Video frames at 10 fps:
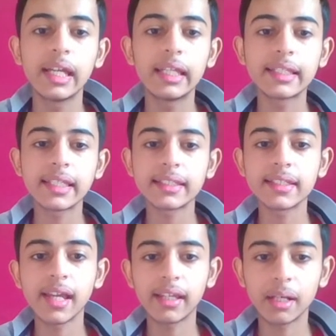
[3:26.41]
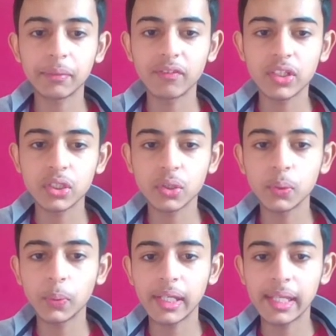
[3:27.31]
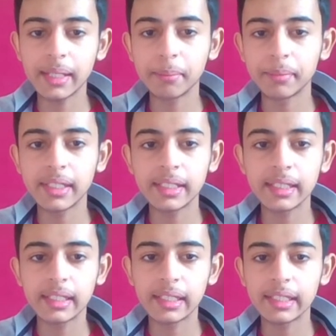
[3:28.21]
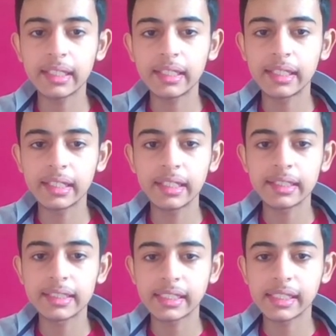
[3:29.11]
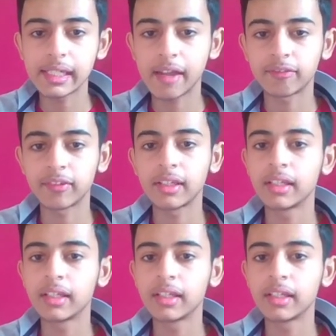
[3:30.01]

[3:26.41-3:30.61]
This is the diagram given to you, A, B, E, D, C, F.